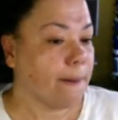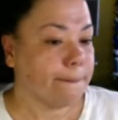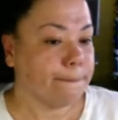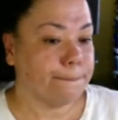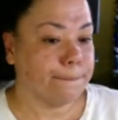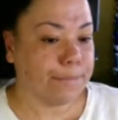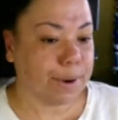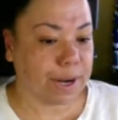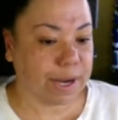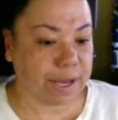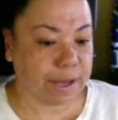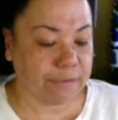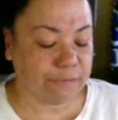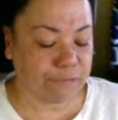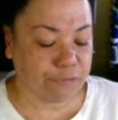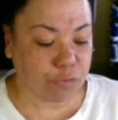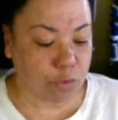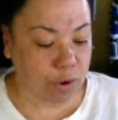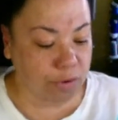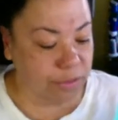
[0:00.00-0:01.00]
But
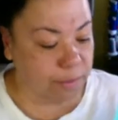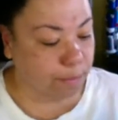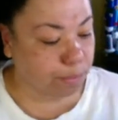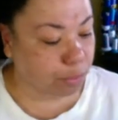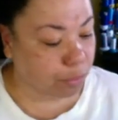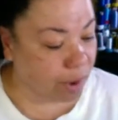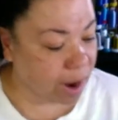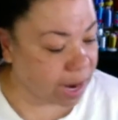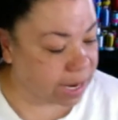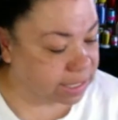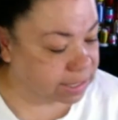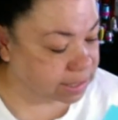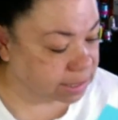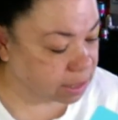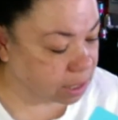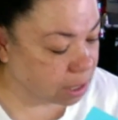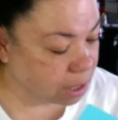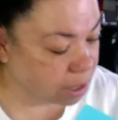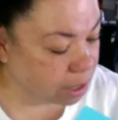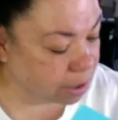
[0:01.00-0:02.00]
for the price
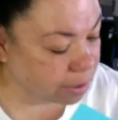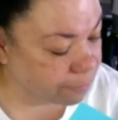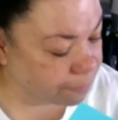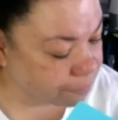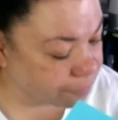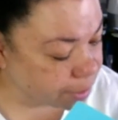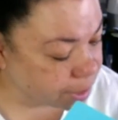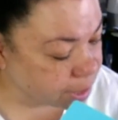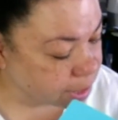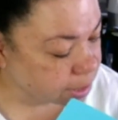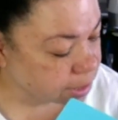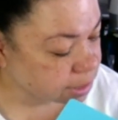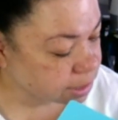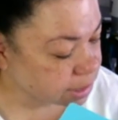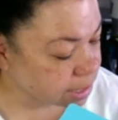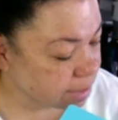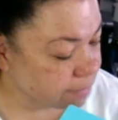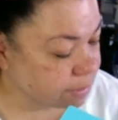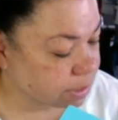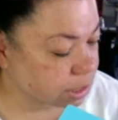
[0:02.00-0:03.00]
of
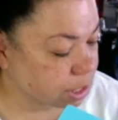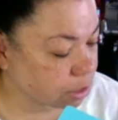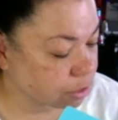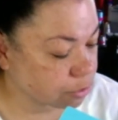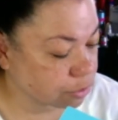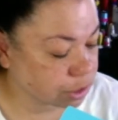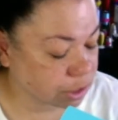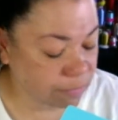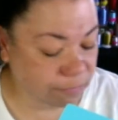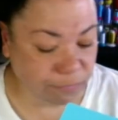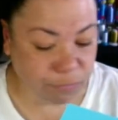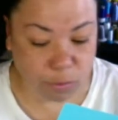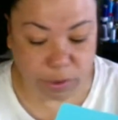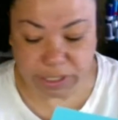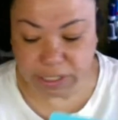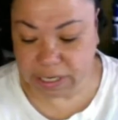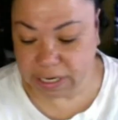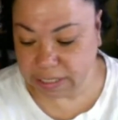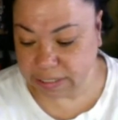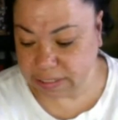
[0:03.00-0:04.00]

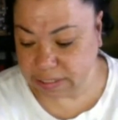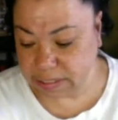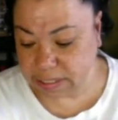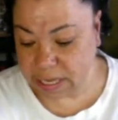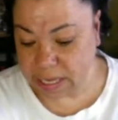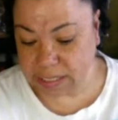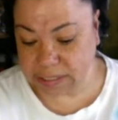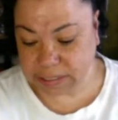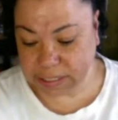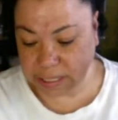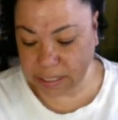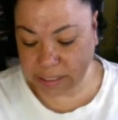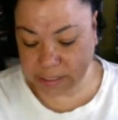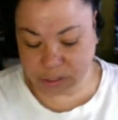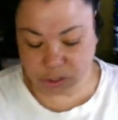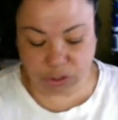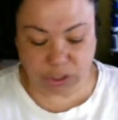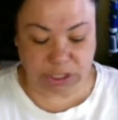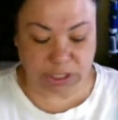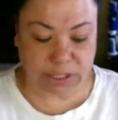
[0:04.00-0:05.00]
$7.49, and
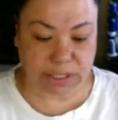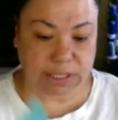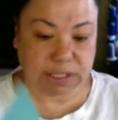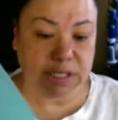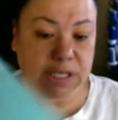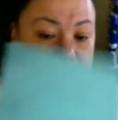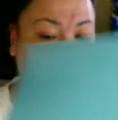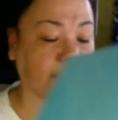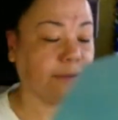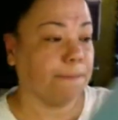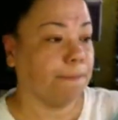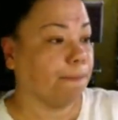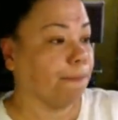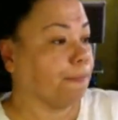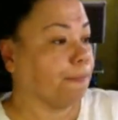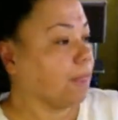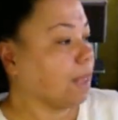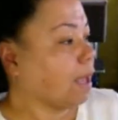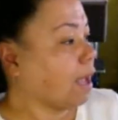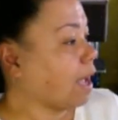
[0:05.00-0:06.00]
as you can see,
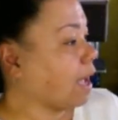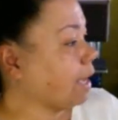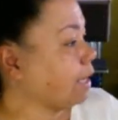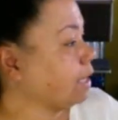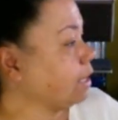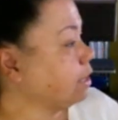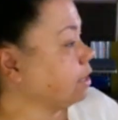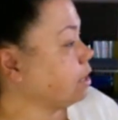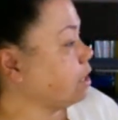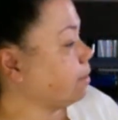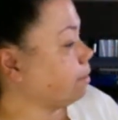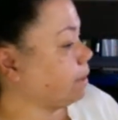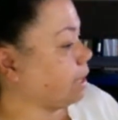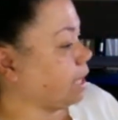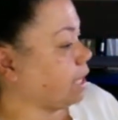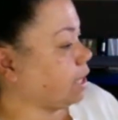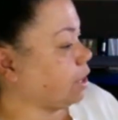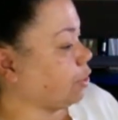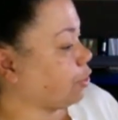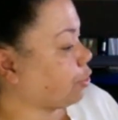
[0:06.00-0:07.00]
I ended up
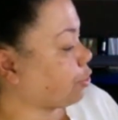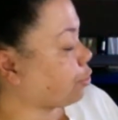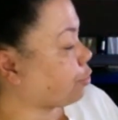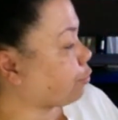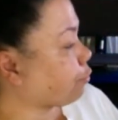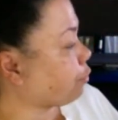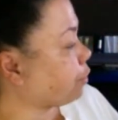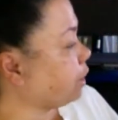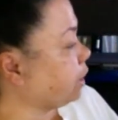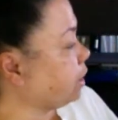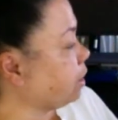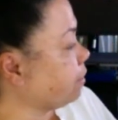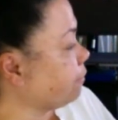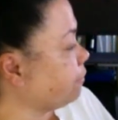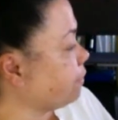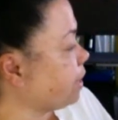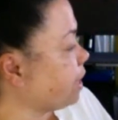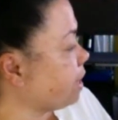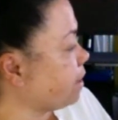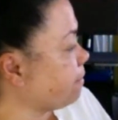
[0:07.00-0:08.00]
getting 3
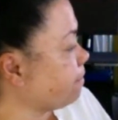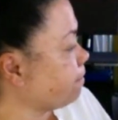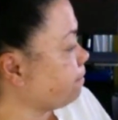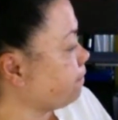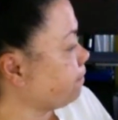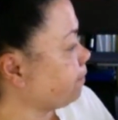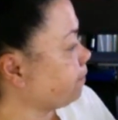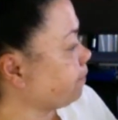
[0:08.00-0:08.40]
of them.